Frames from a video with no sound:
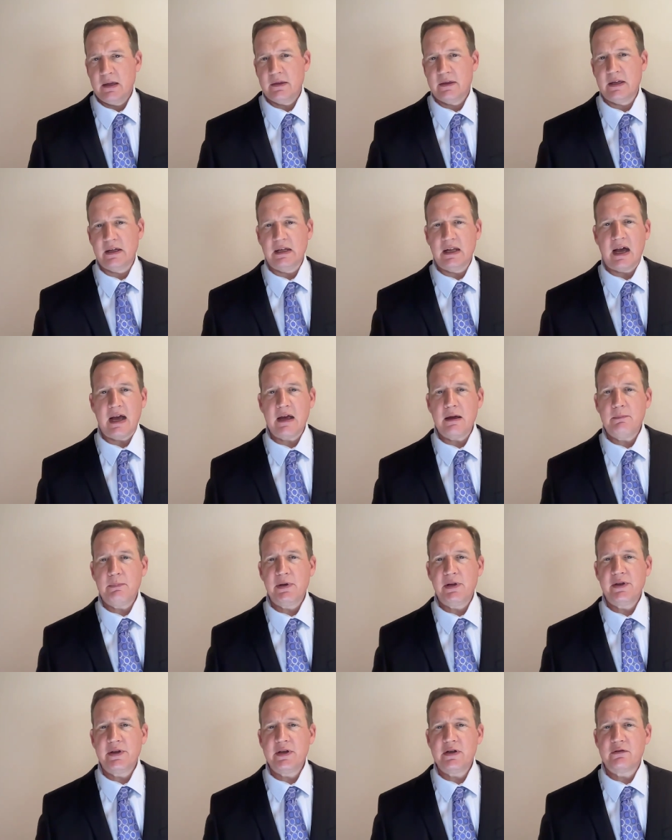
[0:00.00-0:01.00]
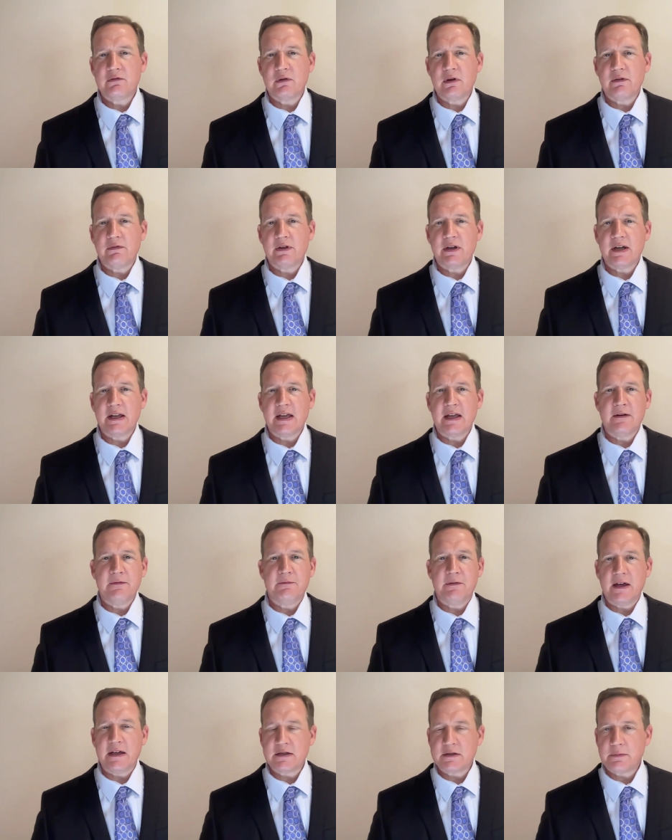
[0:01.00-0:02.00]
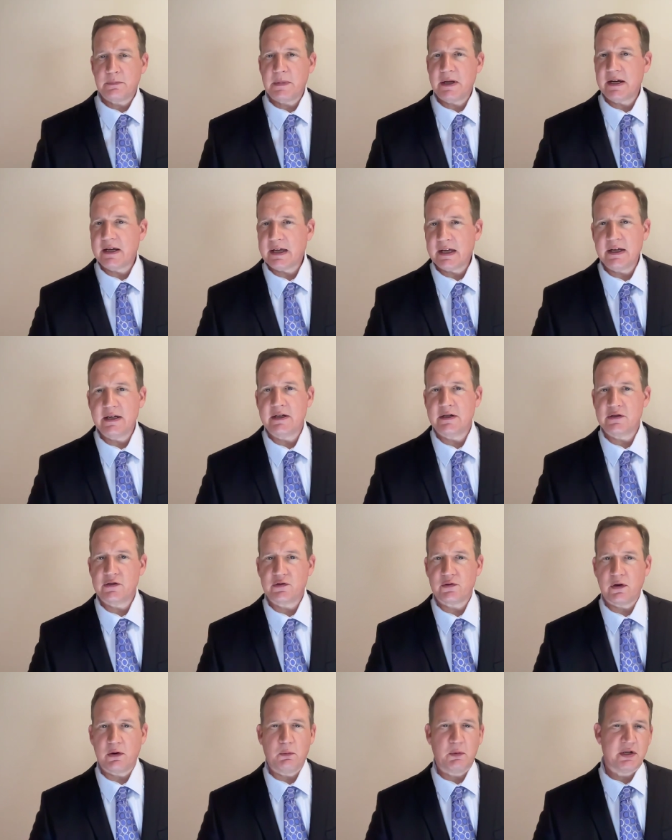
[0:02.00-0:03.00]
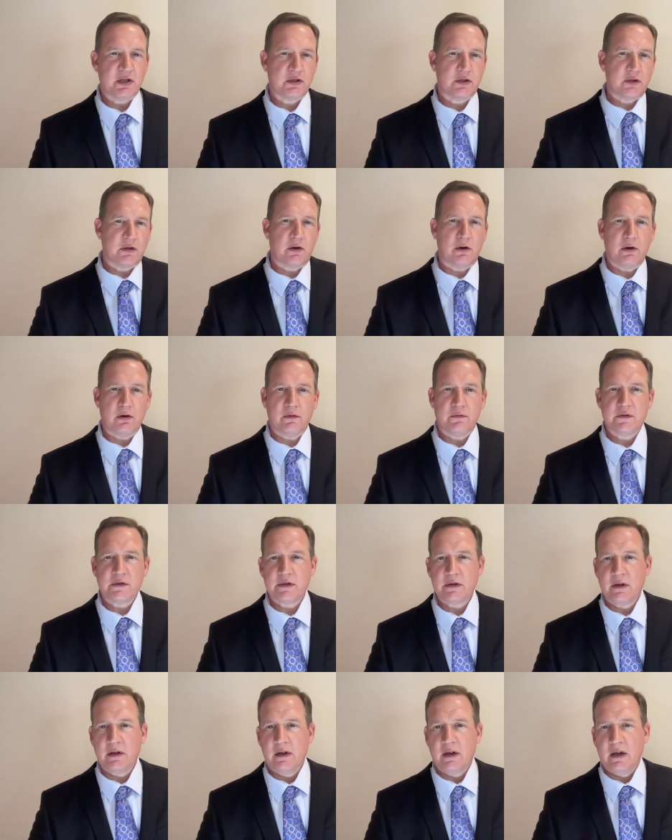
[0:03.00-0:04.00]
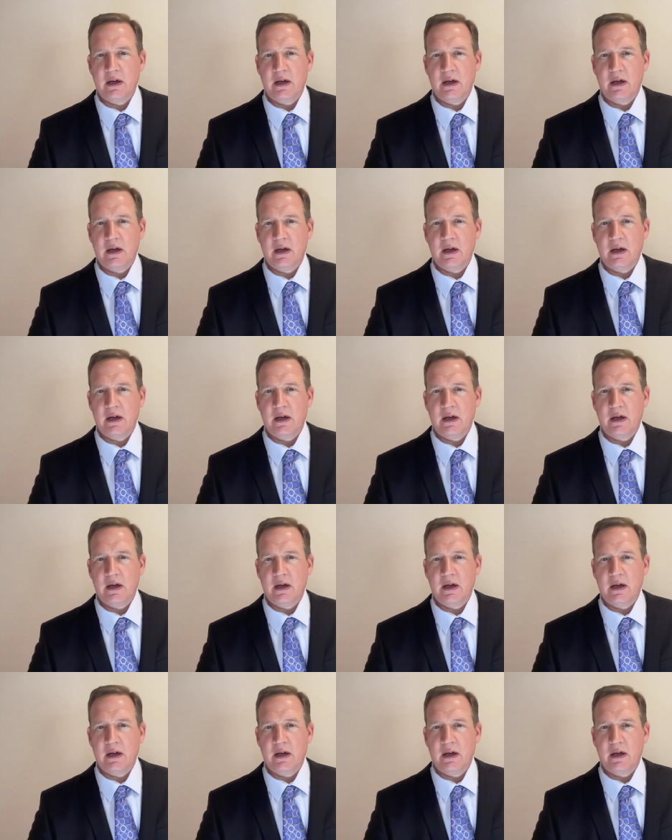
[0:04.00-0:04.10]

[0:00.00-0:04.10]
The liability driven investment industry, which serves